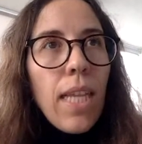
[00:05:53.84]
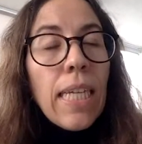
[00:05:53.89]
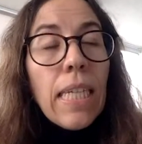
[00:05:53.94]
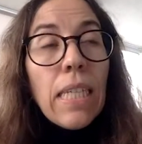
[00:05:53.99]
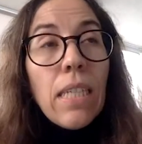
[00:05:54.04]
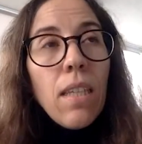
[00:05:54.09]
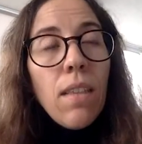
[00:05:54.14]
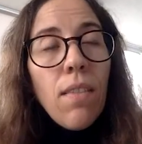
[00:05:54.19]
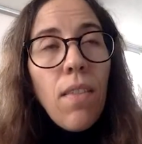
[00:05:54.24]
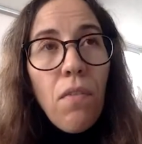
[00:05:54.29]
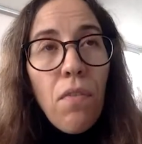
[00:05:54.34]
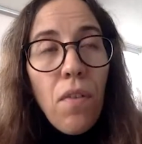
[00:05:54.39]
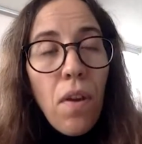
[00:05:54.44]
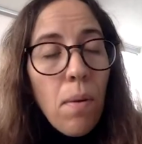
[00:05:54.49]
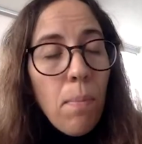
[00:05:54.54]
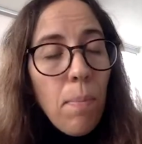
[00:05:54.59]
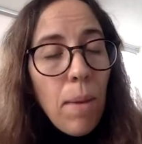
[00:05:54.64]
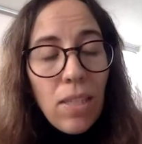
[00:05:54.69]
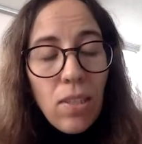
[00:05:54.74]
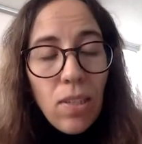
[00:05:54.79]
they're
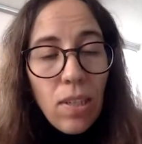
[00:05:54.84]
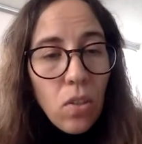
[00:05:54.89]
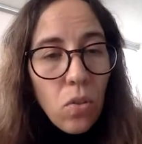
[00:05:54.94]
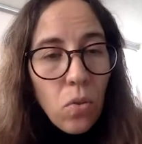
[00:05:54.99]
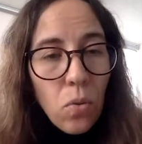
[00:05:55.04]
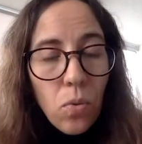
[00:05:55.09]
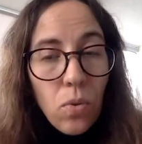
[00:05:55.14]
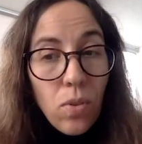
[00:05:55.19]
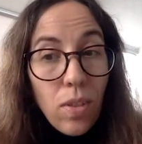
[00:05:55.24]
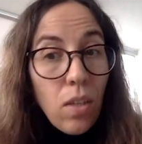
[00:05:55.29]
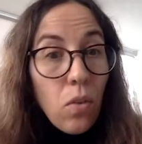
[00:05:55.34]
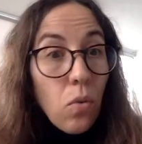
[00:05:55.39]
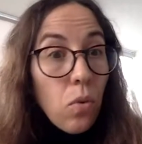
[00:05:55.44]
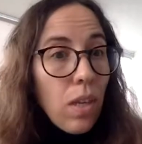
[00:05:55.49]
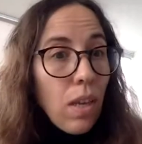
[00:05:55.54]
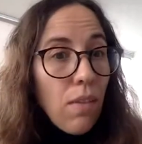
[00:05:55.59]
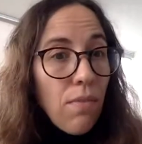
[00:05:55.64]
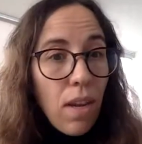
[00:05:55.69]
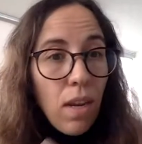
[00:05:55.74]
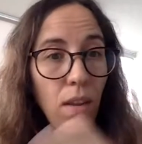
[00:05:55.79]
very basic tools. They
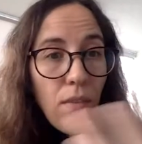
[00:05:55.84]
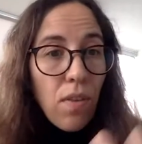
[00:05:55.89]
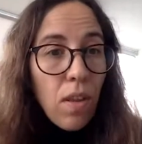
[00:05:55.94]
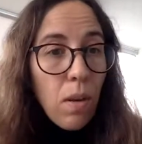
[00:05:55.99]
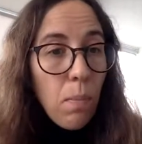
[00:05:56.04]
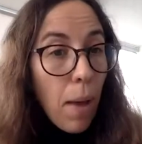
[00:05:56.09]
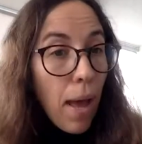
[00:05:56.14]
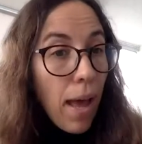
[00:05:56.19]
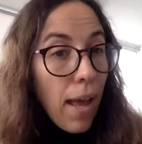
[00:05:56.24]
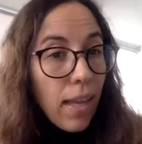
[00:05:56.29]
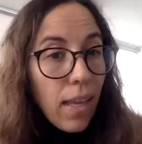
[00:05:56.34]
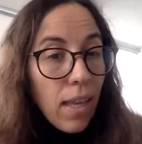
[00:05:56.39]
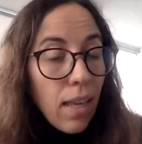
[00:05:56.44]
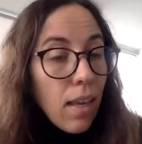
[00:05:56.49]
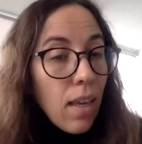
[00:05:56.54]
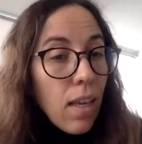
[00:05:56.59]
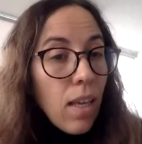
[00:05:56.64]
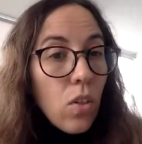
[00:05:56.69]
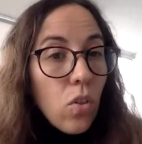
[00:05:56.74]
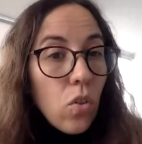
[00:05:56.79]
don't give any feedback.
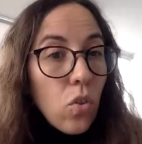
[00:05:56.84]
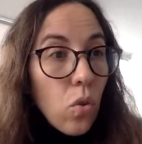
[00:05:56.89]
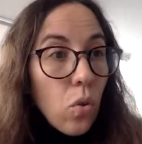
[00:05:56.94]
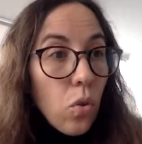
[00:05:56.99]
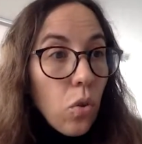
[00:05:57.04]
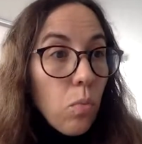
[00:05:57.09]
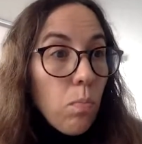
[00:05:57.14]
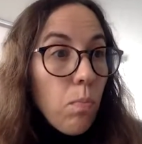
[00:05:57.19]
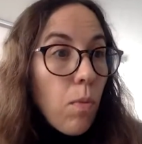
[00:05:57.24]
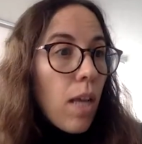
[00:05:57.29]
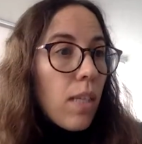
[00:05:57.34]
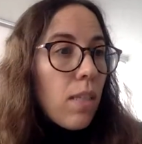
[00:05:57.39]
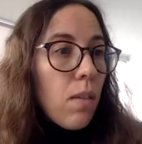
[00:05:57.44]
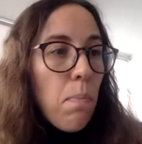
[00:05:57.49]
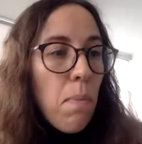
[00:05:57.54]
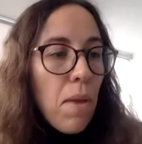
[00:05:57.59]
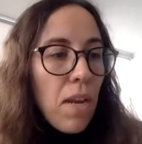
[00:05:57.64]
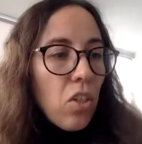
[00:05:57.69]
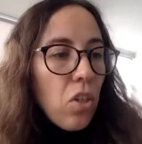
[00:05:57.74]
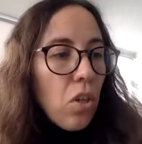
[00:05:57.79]
So you, as a
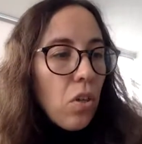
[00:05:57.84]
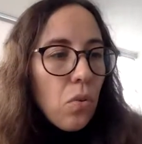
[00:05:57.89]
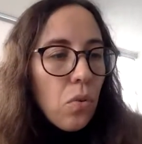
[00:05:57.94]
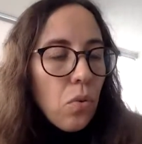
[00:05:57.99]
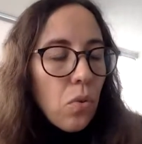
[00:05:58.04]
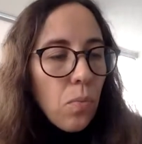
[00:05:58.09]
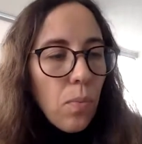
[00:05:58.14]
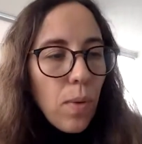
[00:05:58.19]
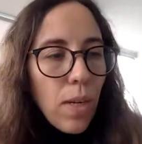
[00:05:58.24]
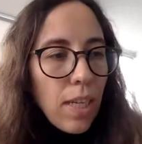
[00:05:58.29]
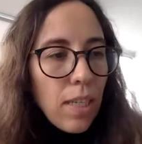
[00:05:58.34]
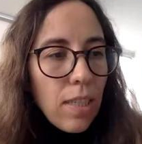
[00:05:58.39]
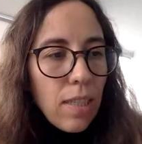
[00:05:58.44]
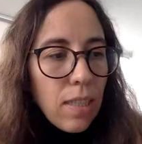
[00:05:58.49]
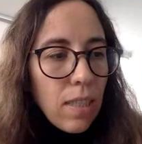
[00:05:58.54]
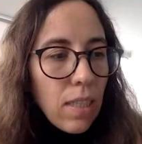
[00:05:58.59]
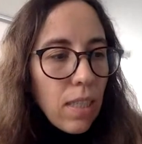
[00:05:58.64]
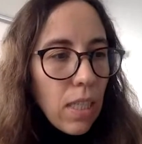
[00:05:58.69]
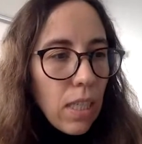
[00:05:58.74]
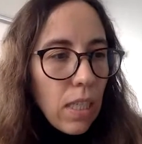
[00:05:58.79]
patient, you don't really
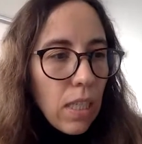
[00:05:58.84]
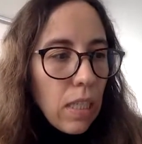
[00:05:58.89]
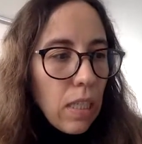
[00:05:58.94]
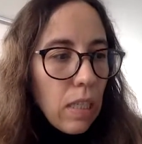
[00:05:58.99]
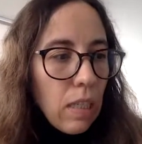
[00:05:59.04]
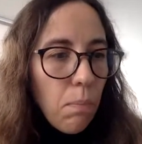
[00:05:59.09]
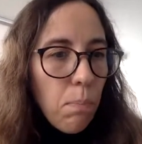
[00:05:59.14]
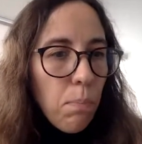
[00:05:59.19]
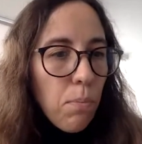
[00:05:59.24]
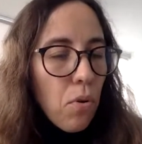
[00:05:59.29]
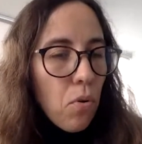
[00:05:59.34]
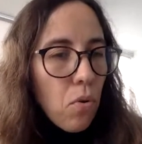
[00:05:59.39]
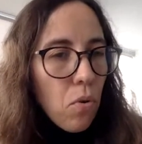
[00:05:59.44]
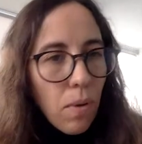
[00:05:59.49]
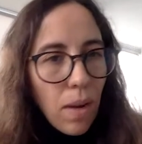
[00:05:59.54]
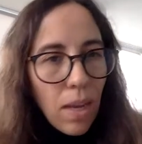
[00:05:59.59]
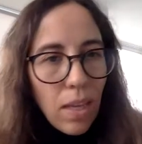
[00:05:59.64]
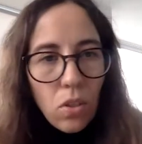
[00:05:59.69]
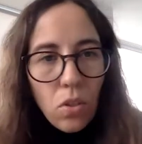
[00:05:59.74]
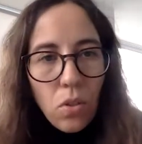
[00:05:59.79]
see
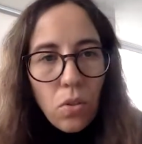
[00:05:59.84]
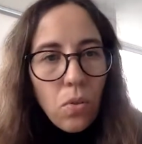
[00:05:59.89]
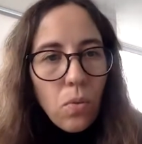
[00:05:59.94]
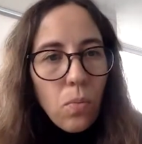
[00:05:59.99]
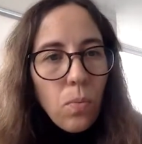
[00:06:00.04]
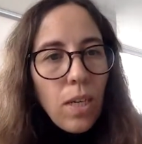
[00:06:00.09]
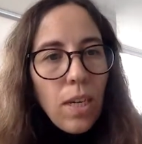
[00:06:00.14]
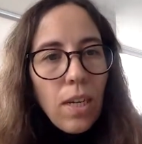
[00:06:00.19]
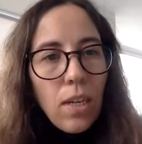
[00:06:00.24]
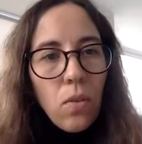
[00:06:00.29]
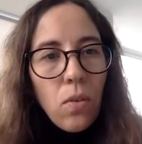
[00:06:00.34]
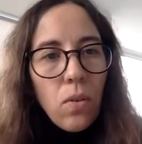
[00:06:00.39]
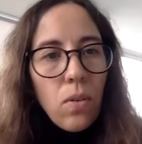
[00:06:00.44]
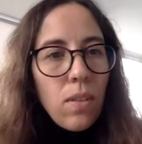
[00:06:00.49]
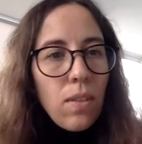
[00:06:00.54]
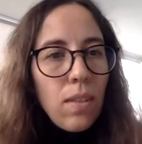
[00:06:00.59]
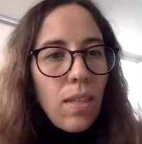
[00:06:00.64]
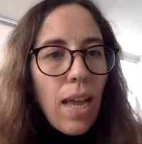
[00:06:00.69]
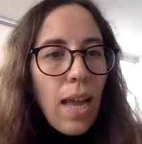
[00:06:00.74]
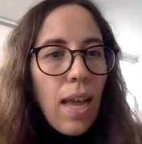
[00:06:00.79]
progress. You don't really
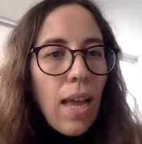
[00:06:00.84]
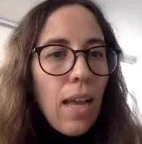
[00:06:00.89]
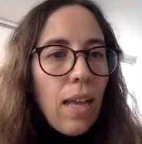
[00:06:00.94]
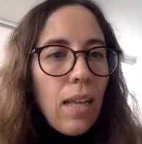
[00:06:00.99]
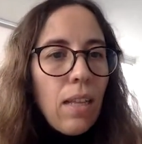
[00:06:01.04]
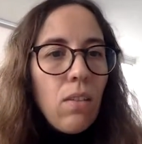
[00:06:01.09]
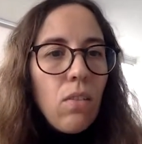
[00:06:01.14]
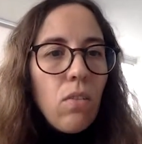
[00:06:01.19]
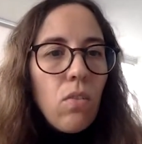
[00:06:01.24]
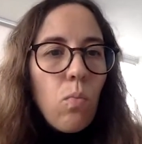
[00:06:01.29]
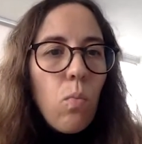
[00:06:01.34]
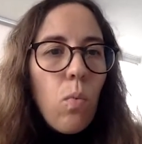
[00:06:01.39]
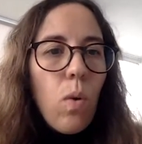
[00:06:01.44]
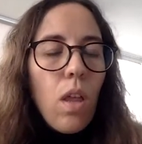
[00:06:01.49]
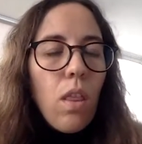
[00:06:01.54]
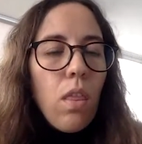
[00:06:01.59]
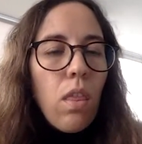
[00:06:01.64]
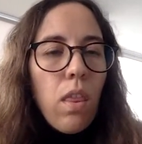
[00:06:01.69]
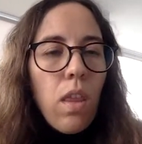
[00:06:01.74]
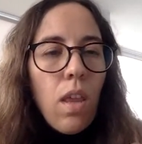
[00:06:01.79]
understand
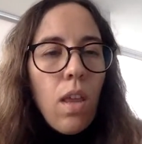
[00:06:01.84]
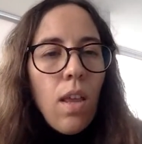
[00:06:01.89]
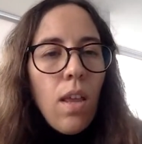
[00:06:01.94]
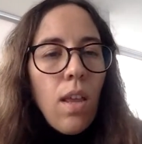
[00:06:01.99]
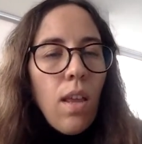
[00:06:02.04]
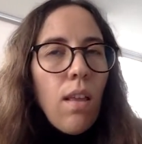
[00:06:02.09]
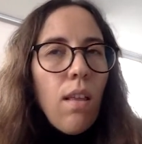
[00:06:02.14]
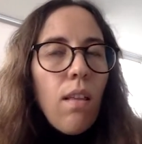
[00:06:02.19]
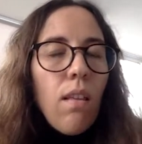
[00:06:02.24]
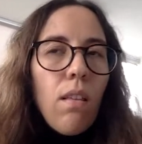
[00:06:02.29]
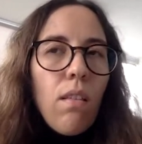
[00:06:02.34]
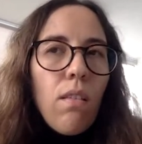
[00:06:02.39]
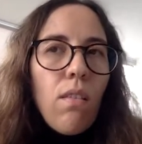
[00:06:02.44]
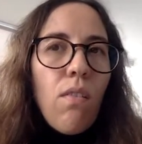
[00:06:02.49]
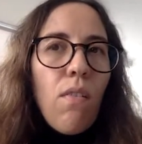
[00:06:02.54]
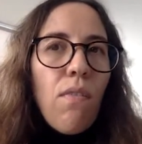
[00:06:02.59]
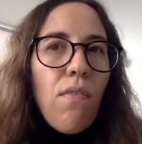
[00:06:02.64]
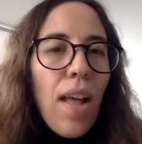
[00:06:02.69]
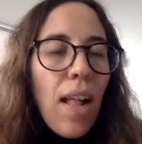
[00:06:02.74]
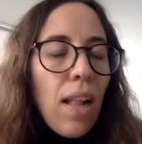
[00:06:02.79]
what
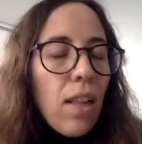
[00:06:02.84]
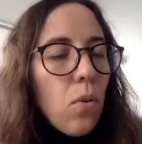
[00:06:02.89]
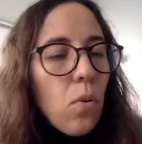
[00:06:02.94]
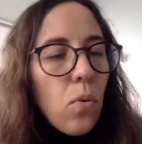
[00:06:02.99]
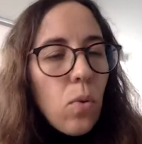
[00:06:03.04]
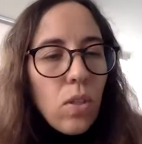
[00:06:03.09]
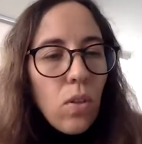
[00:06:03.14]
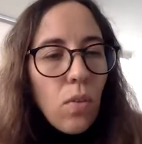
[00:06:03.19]
the value is of